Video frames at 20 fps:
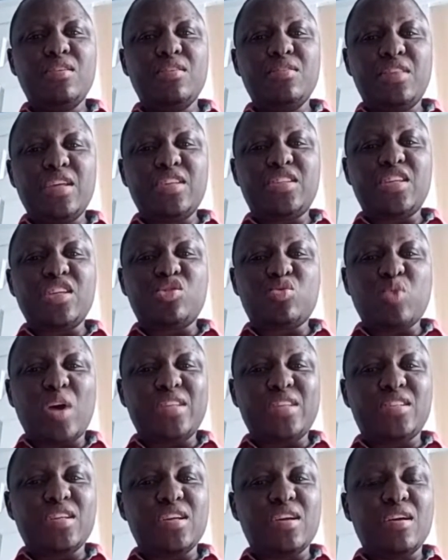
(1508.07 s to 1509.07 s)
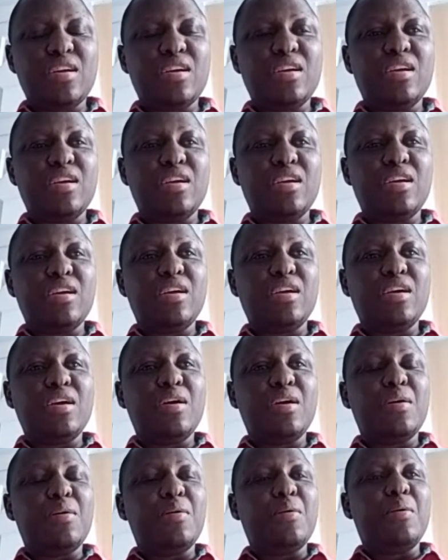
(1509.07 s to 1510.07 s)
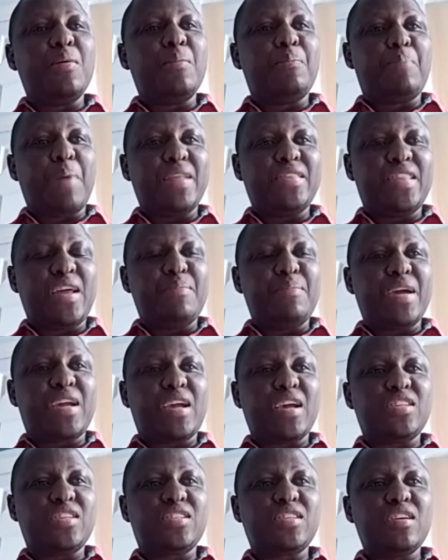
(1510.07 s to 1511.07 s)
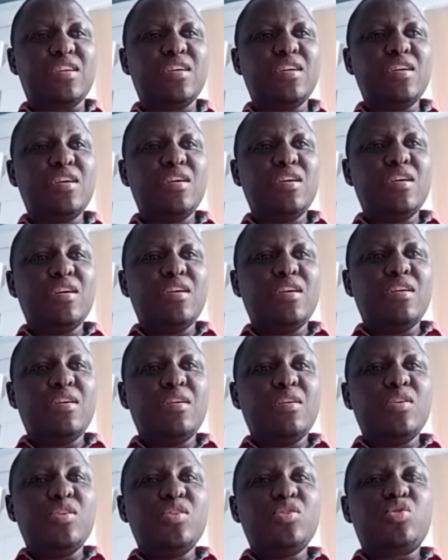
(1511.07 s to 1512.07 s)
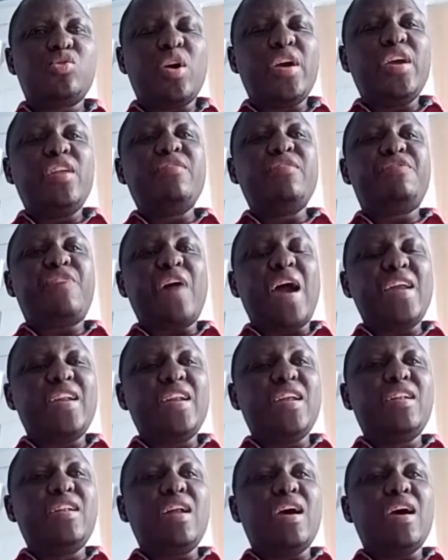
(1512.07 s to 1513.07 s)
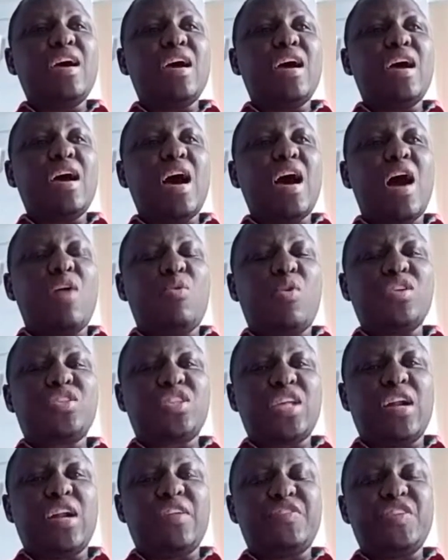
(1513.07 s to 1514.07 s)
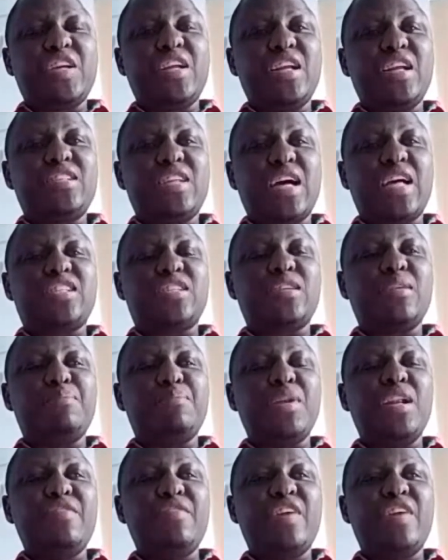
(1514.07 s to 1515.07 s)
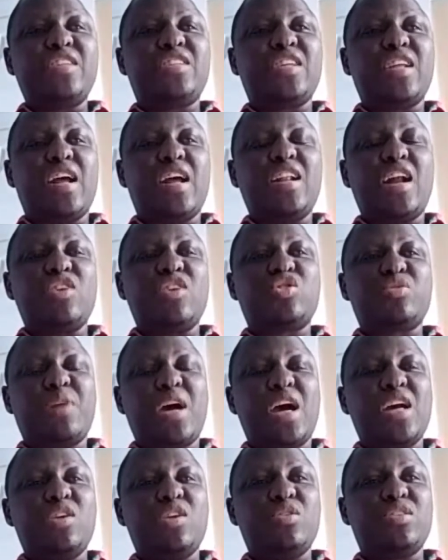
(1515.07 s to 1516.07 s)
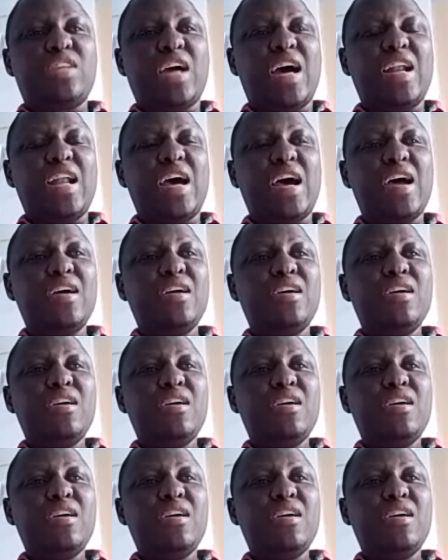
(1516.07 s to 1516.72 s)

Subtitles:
This is what pandemic is. So in finding ourselves in it as believers in Allah subhanahu wa ta'ala,